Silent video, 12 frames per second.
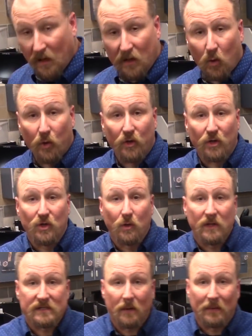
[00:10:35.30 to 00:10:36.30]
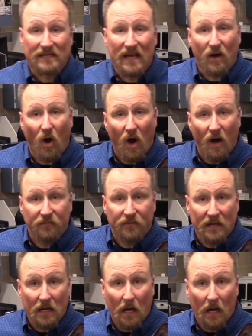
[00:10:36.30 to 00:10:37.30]
In order to do this, I'm going to take off
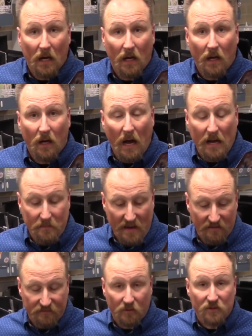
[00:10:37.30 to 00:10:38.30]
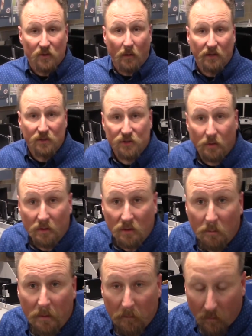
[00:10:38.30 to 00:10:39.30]
the iPad first so I can show you a
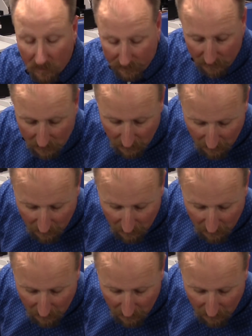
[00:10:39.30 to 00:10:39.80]
little bit more of the